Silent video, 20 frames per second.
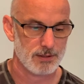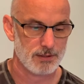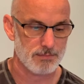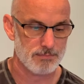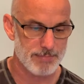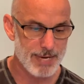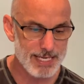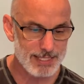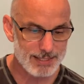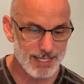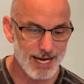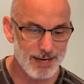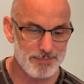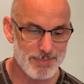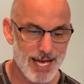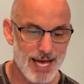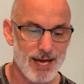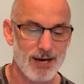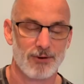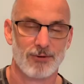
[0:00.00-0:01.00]
Make time
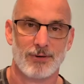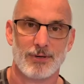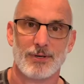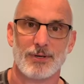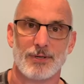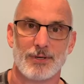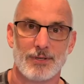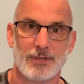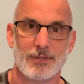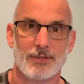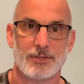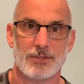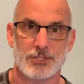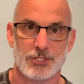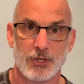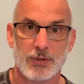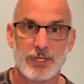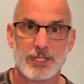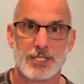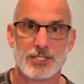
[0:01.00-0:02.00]
now
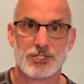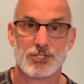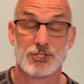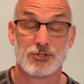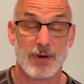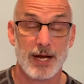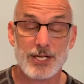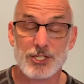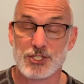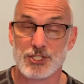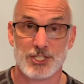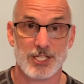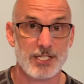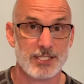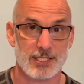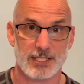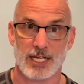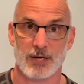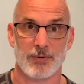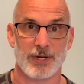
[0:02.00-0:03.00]
during this strange
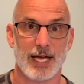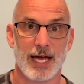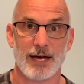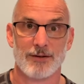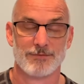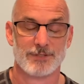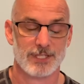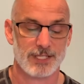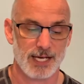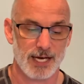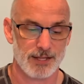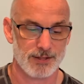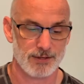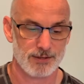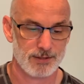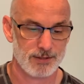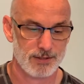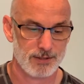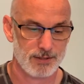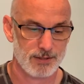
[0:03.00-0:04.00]
season that we have
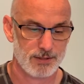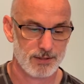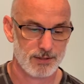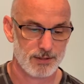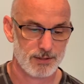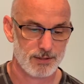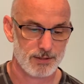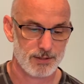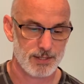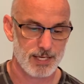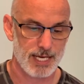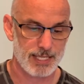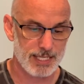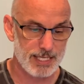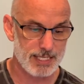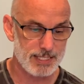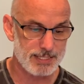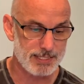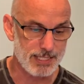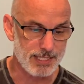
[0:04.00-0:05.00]
together, and
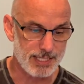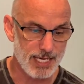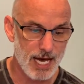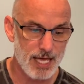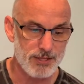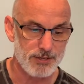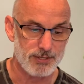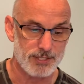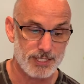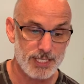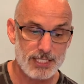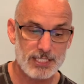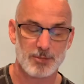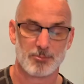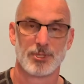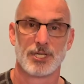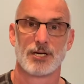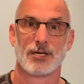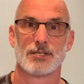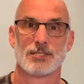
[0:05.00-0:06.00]
let us together
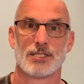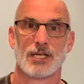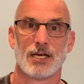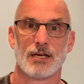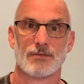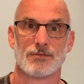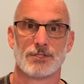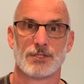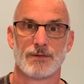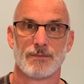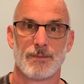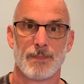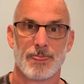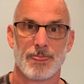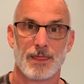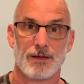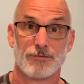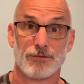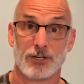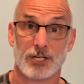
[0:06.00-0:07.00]
discipline ourselves
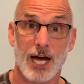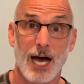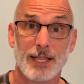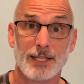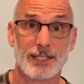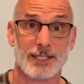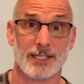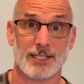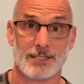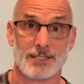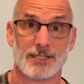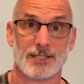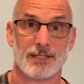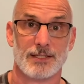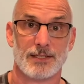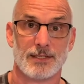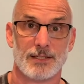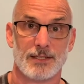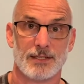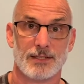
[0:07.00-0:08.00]
for godliness,
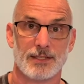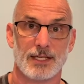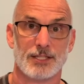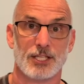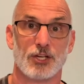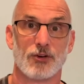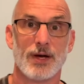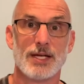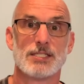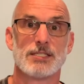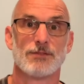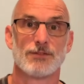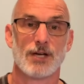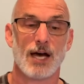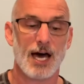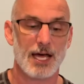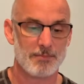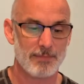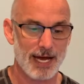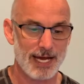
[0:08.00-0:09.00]
that the grace of
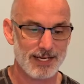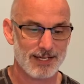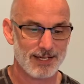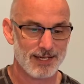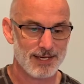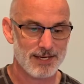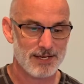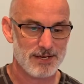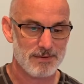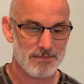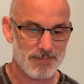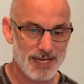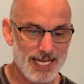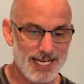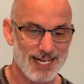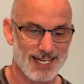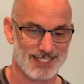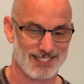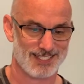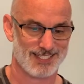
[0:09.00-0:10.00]
God might meet
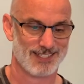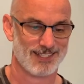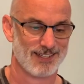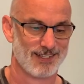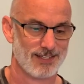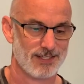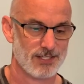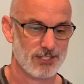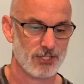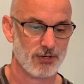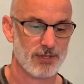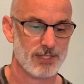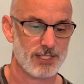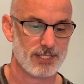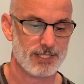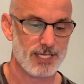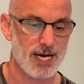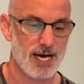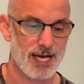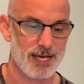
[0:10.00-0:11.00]
us during this
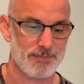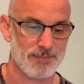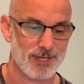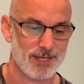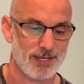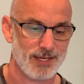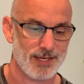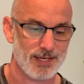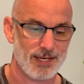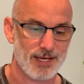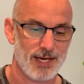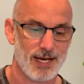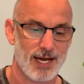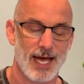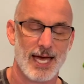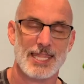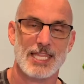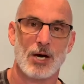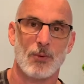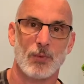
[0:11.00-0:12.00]
time,
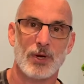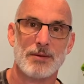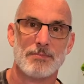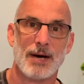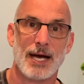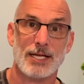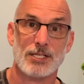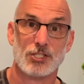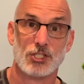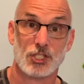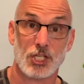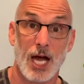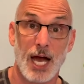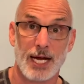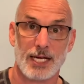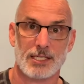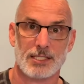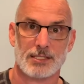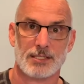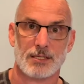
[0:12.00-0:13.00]
and that we might
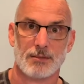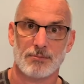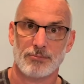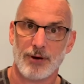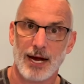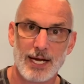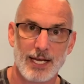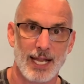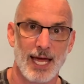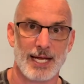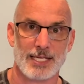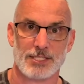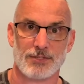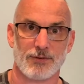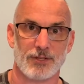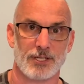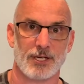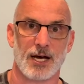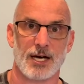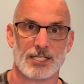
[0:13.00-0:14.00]
shine as bright lights for
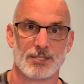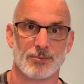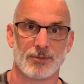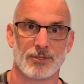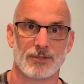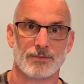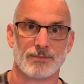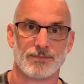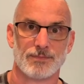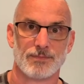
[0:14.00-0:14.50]
the gospel